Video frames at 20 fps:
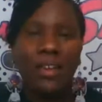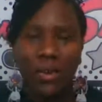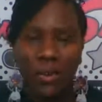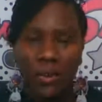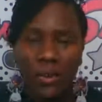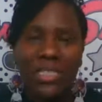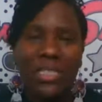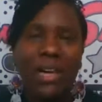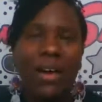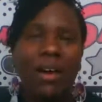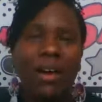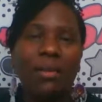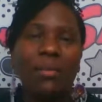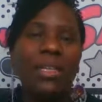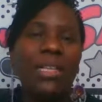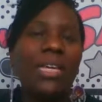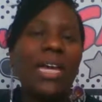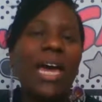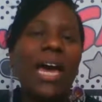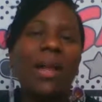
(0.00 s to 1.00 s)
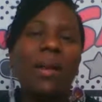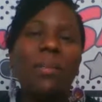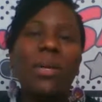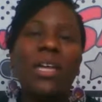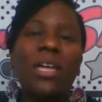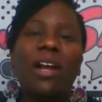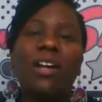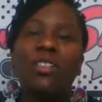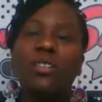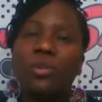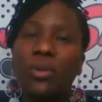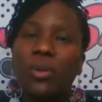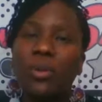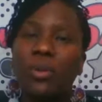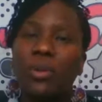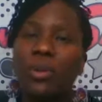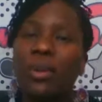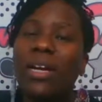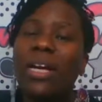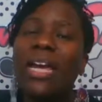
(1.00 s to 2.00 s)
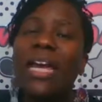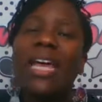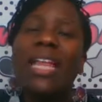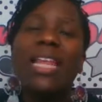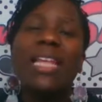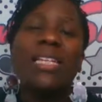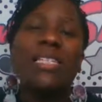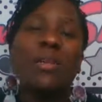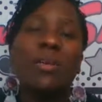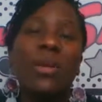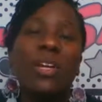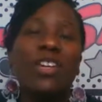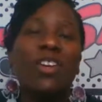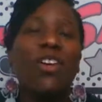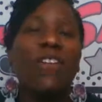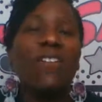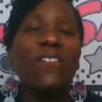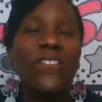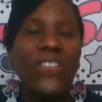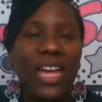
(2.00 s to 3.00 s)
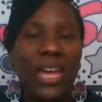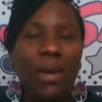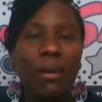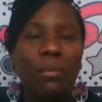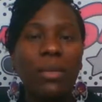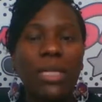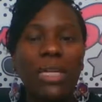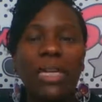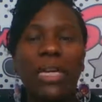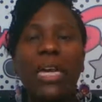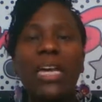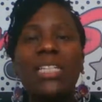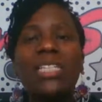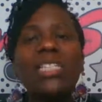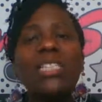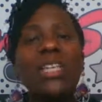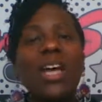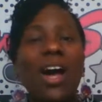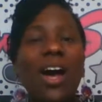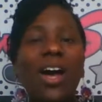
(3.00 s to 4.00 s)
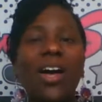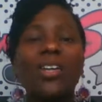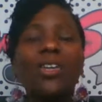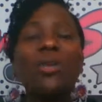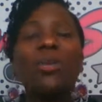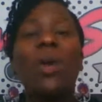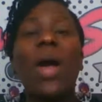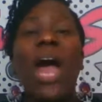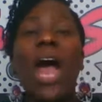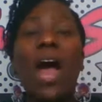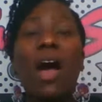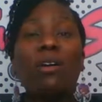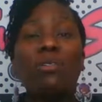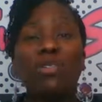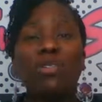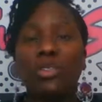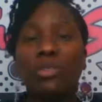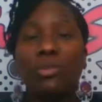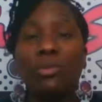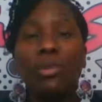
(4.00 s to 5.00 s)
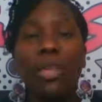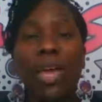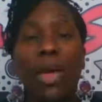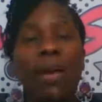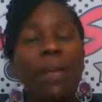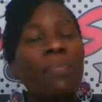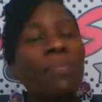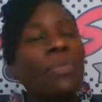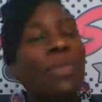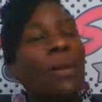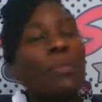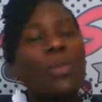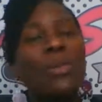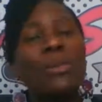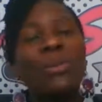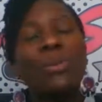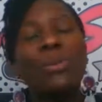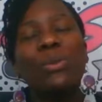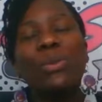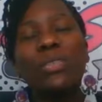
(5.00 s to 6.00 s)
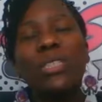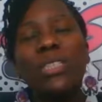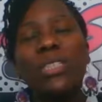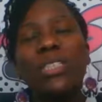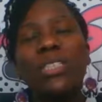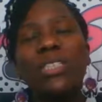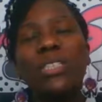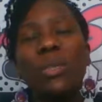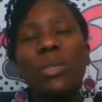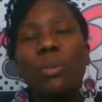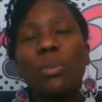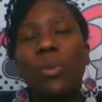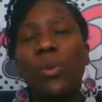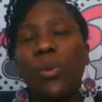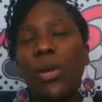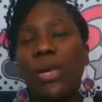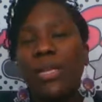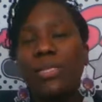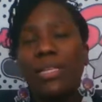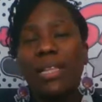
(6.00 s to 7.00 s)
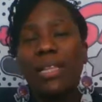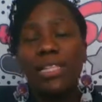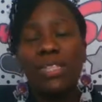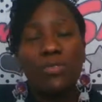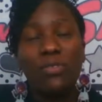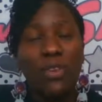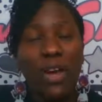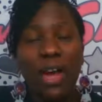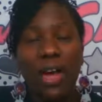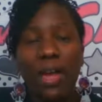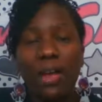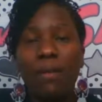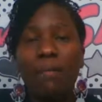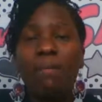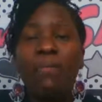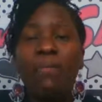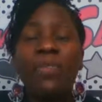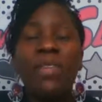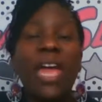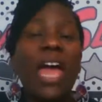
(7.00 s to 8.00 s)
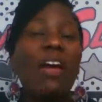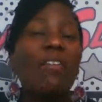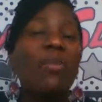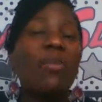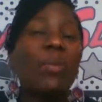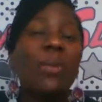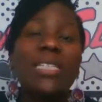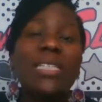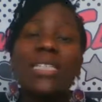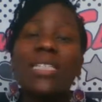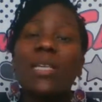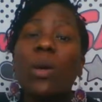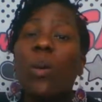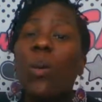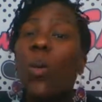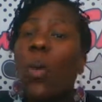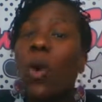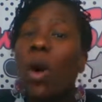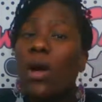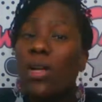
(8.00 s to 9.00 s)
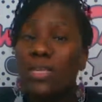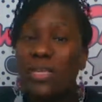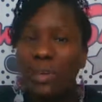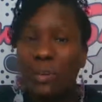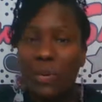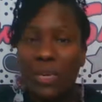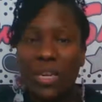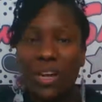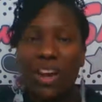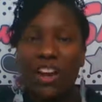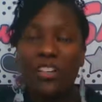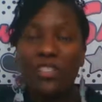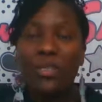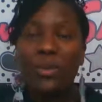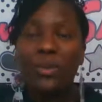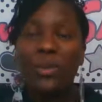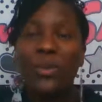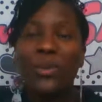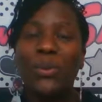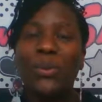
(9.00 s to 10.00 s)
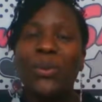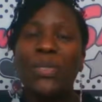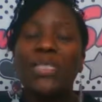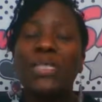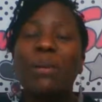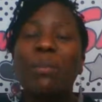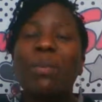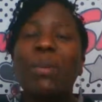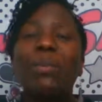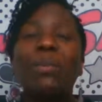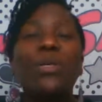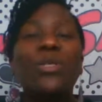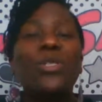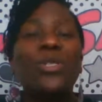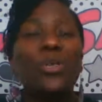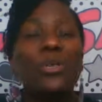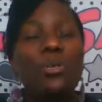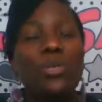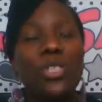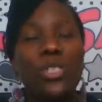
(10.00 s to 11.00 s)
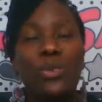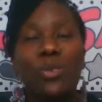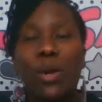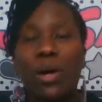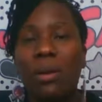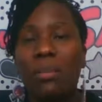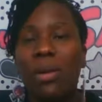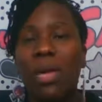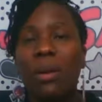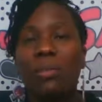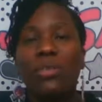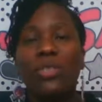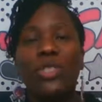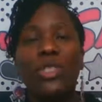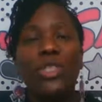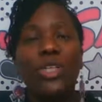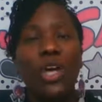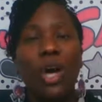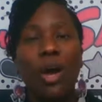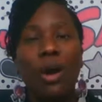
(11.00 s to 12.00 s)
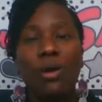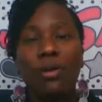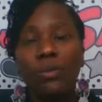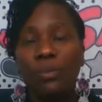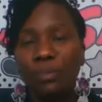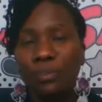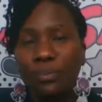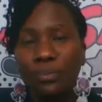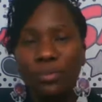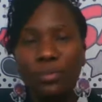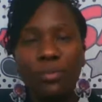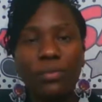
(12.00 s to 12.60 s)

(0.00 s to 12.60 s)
No one's taught really how to be an entrepreneur, unless someone in your family has taught you how to do that. The school teaches employees, and that's fine. Everyone doesn't want to be an entrepreneur. Some people do just want to be able to go